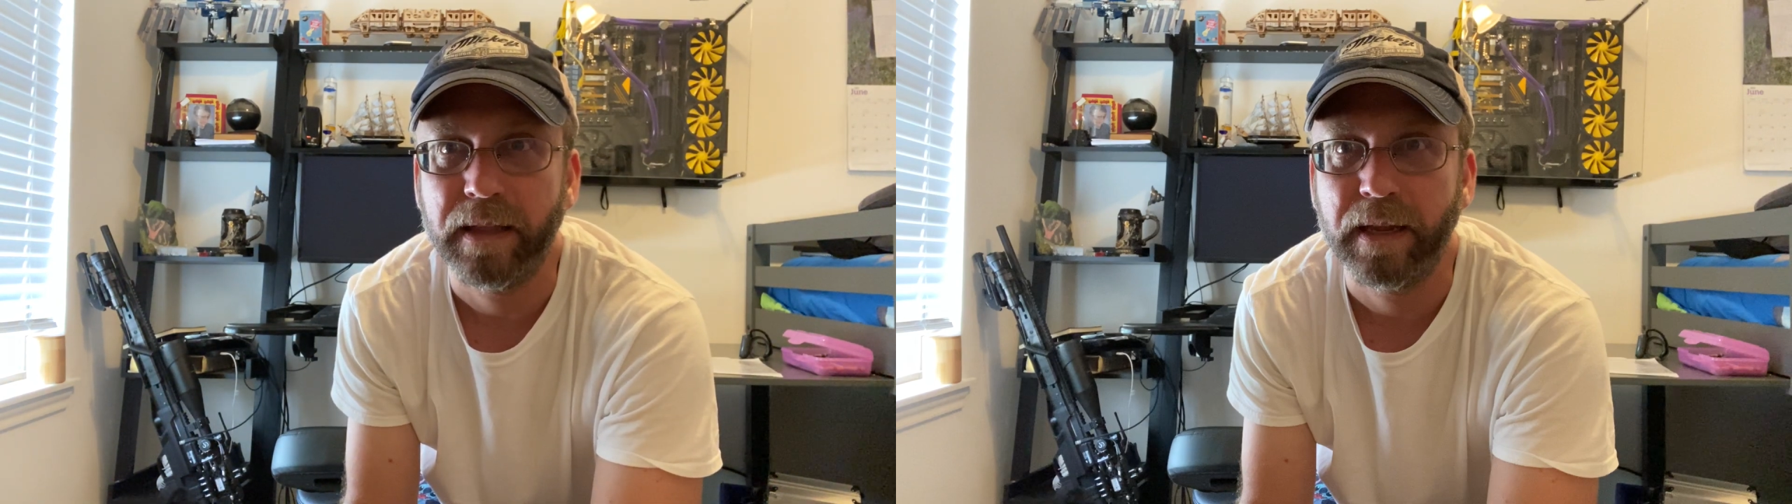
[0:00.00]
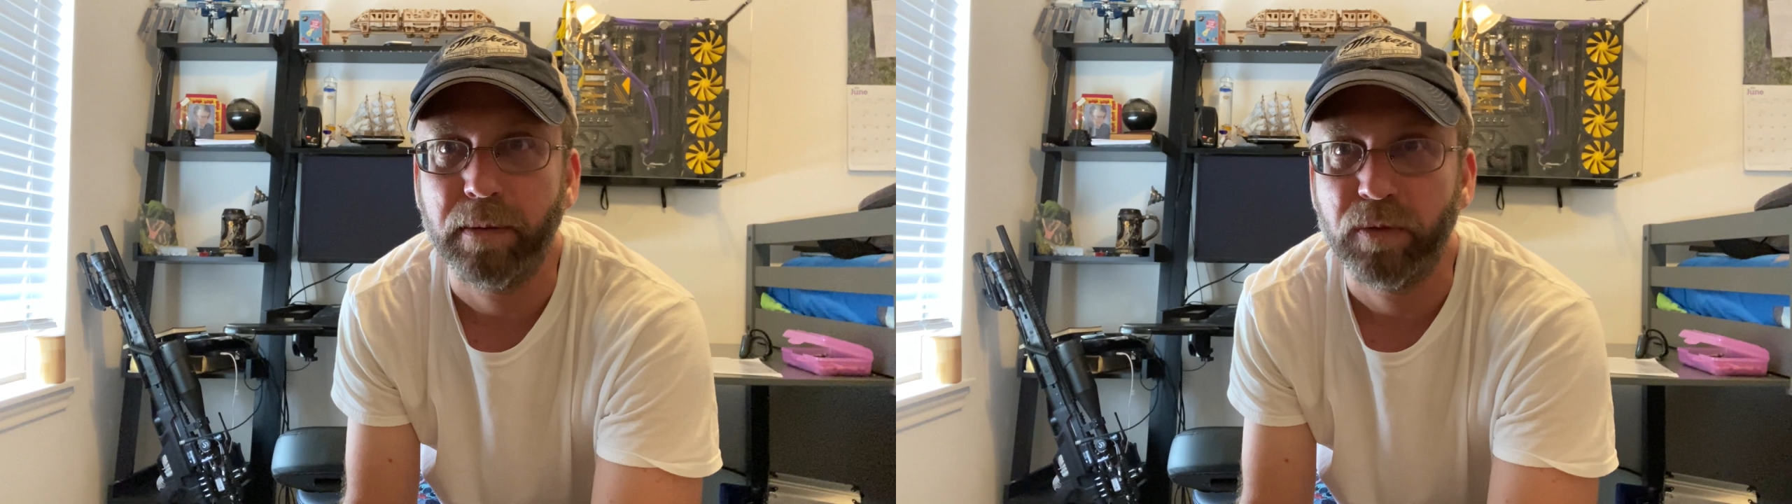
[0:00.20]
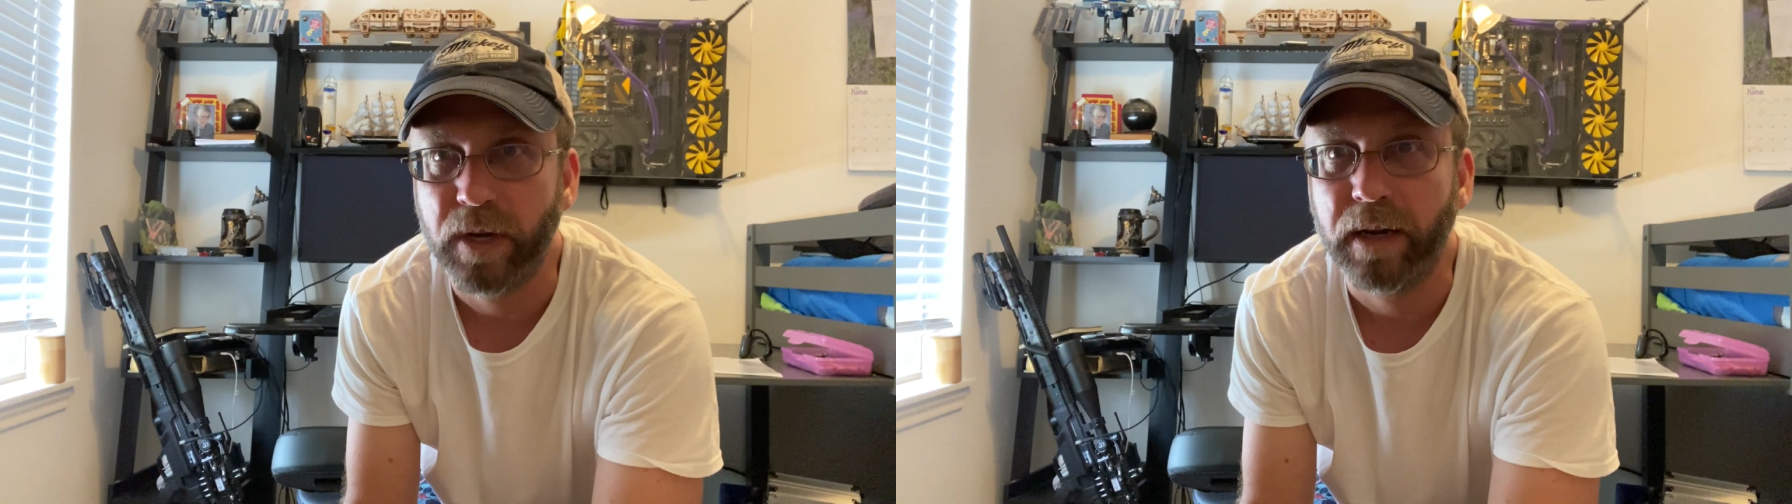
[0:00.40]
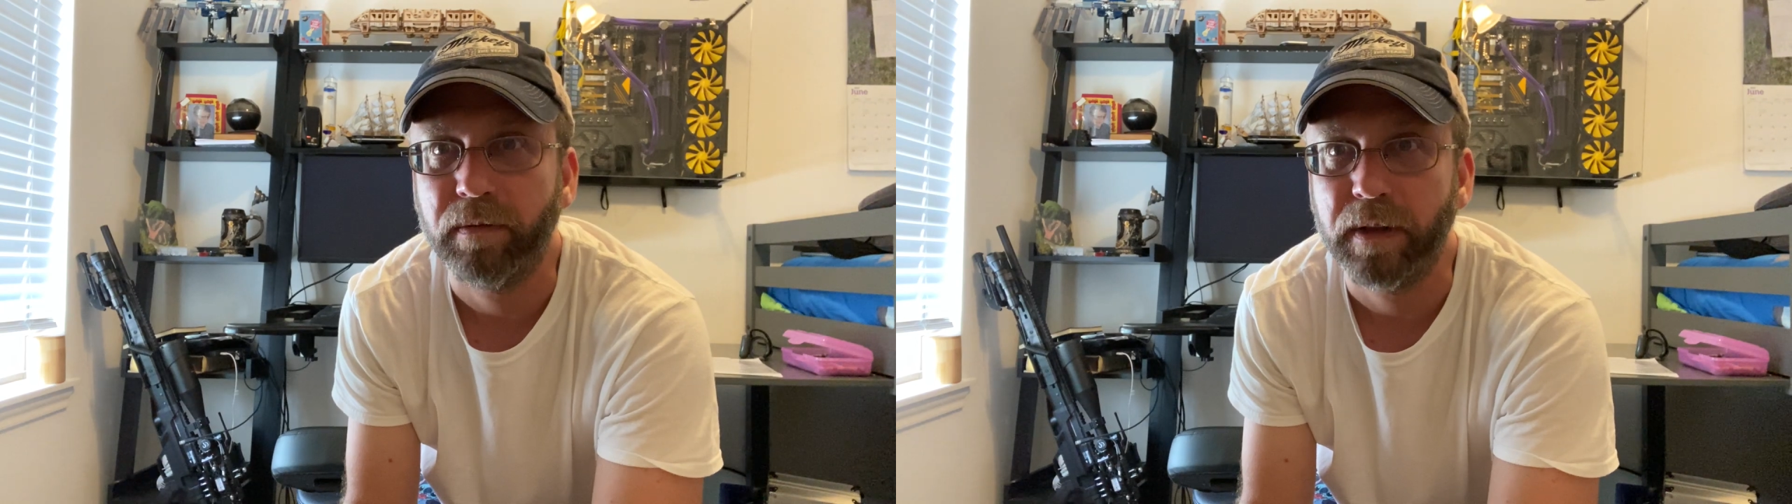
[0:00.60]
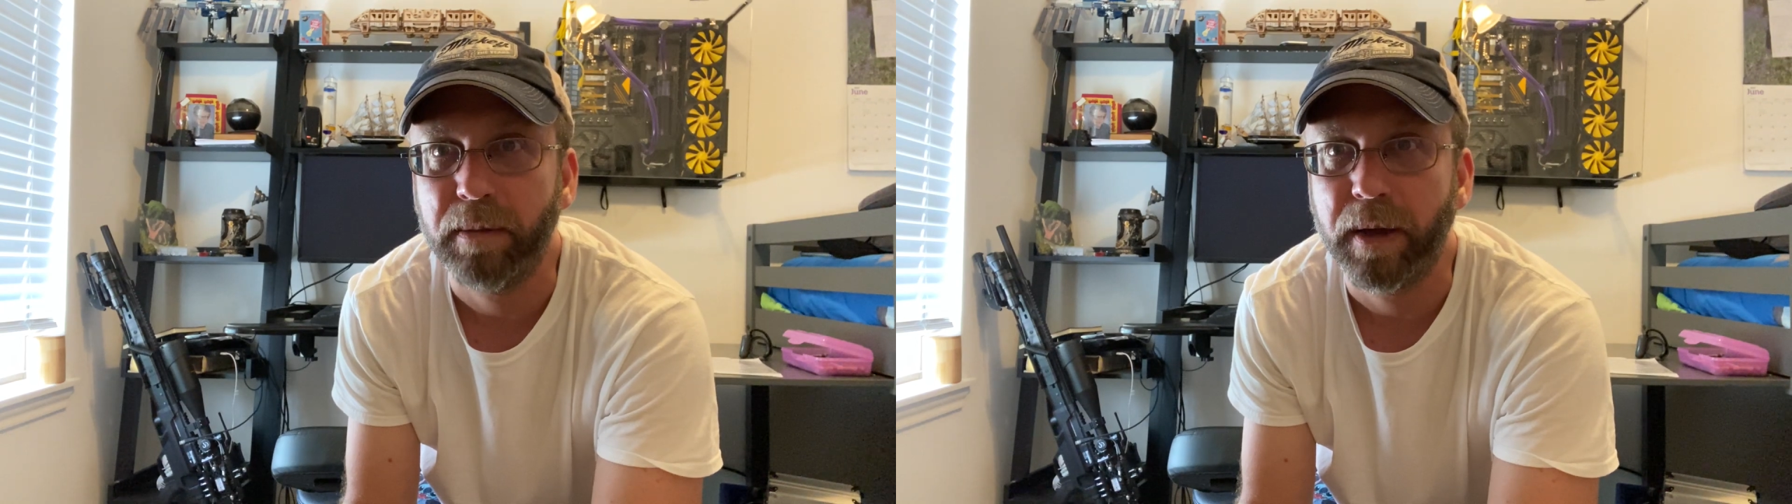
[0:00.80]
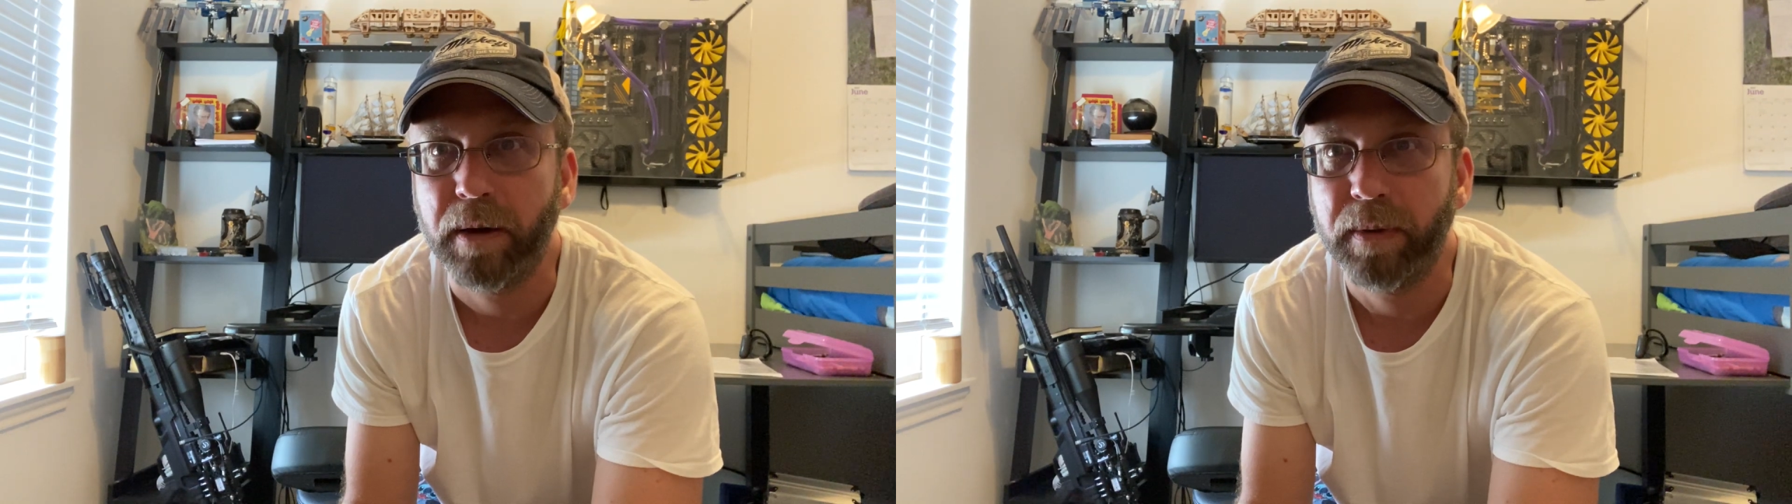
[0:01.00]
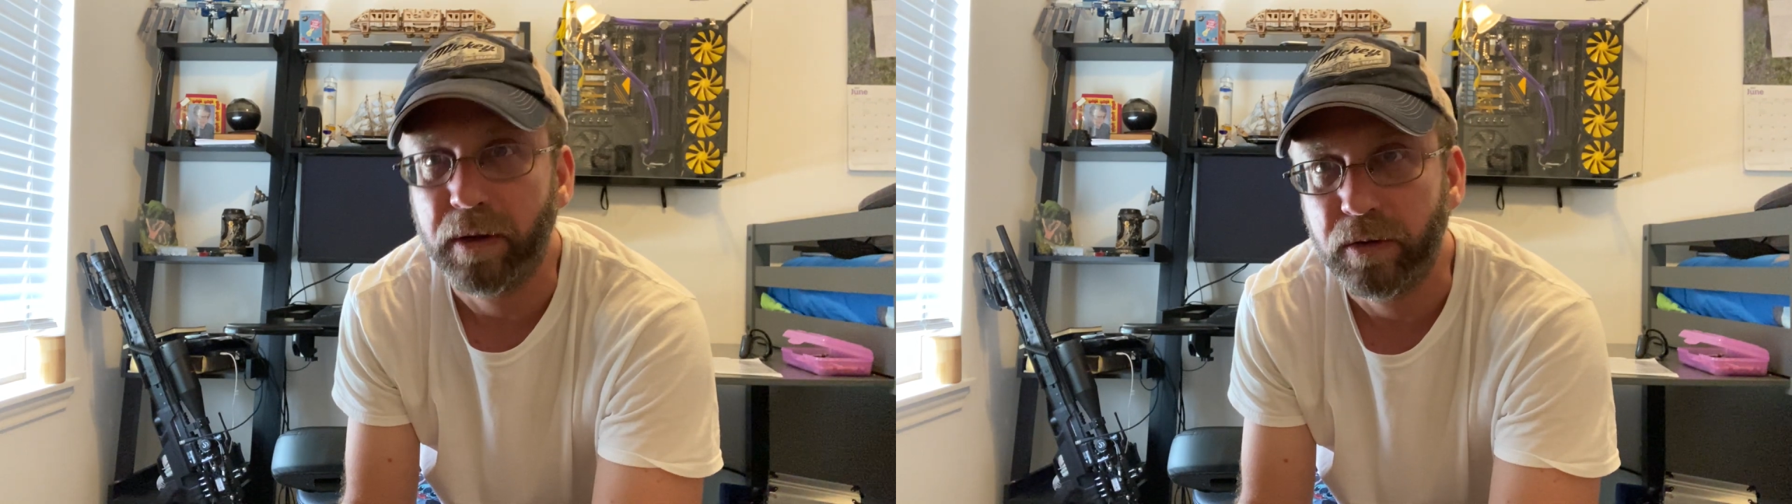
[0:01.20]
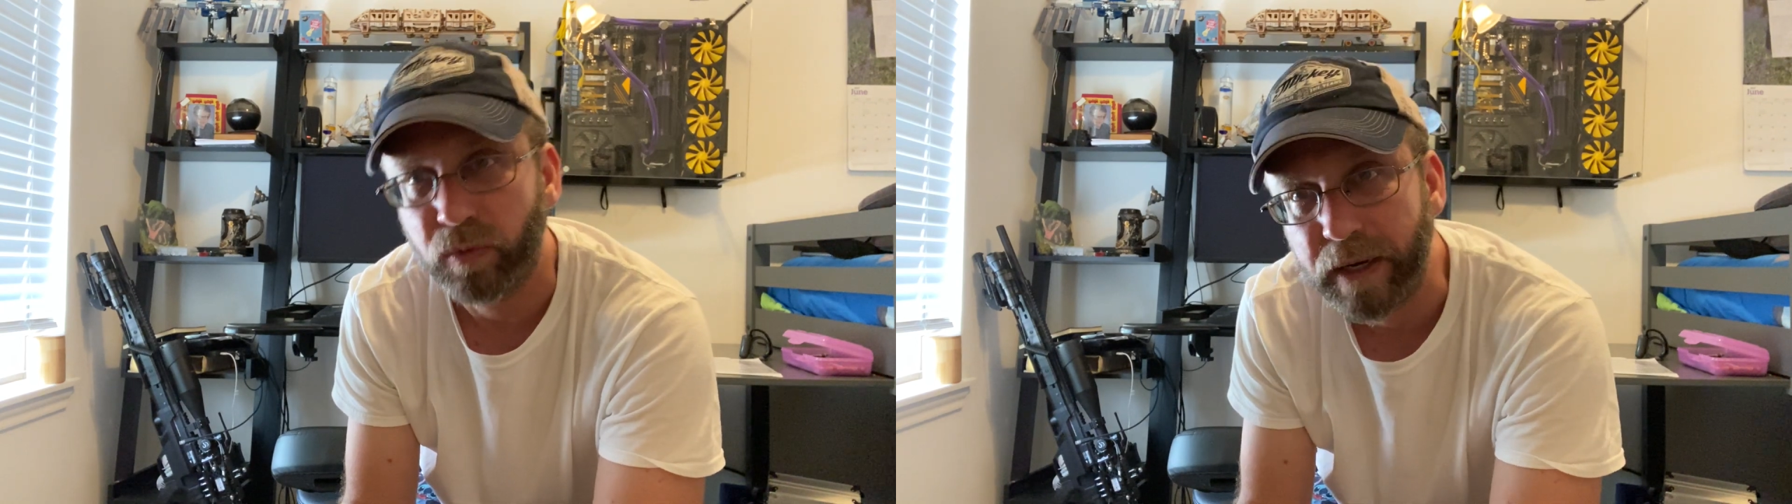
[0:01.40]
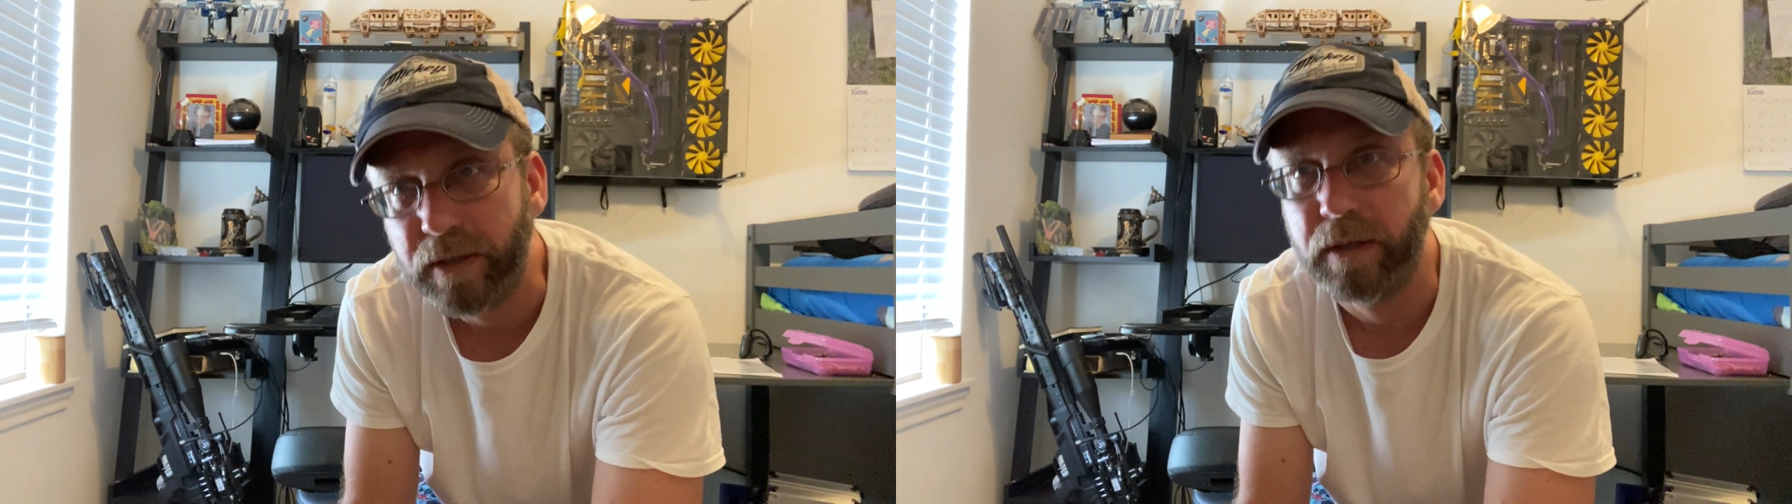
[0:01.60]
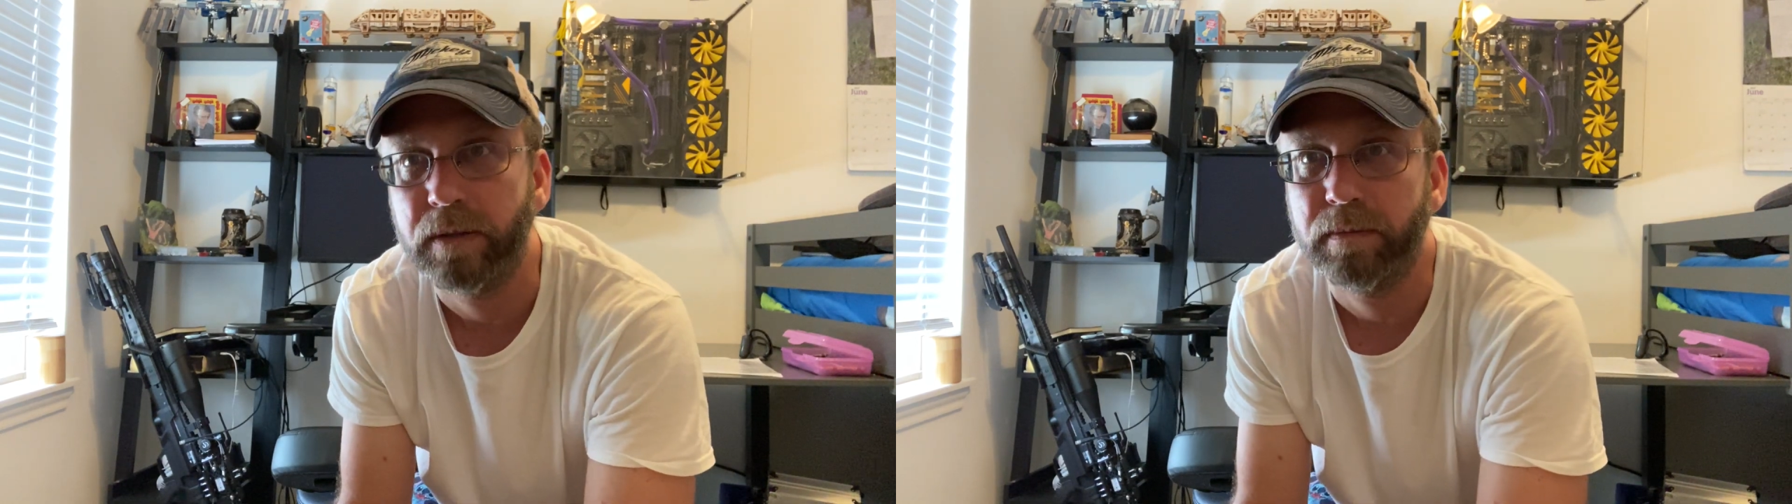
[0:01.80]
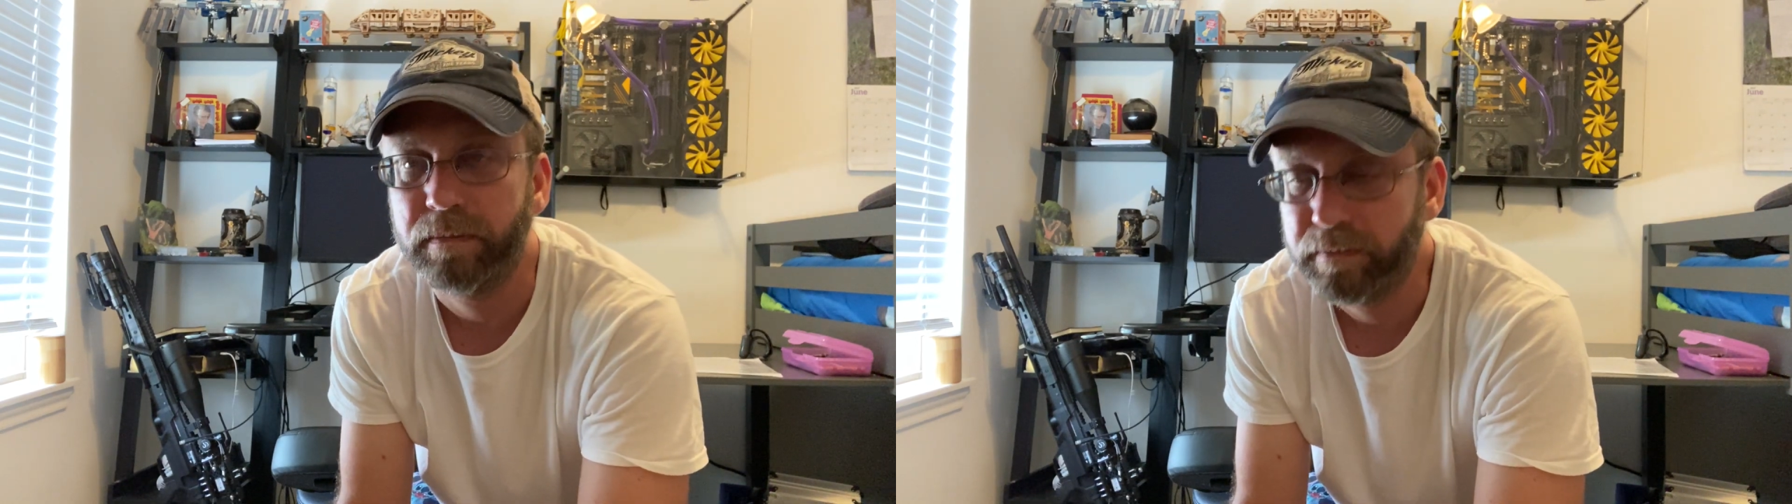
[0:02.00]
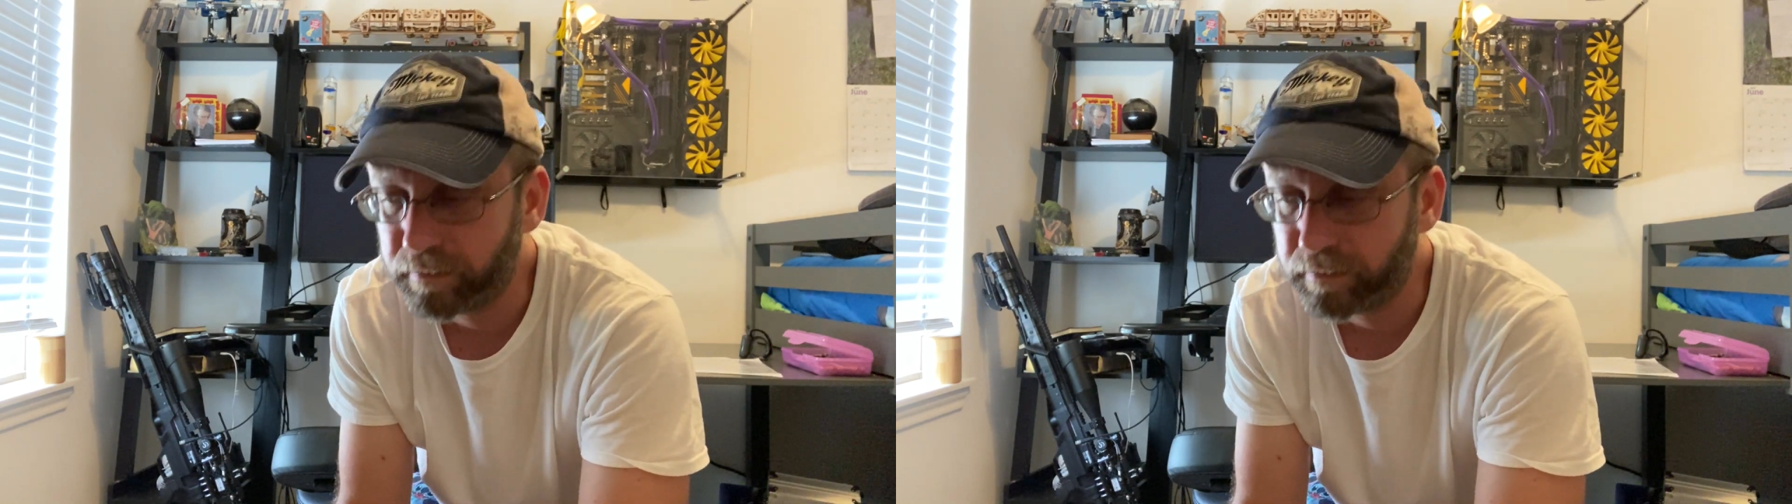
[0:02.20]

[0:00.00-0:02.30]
think objectively about it because racism,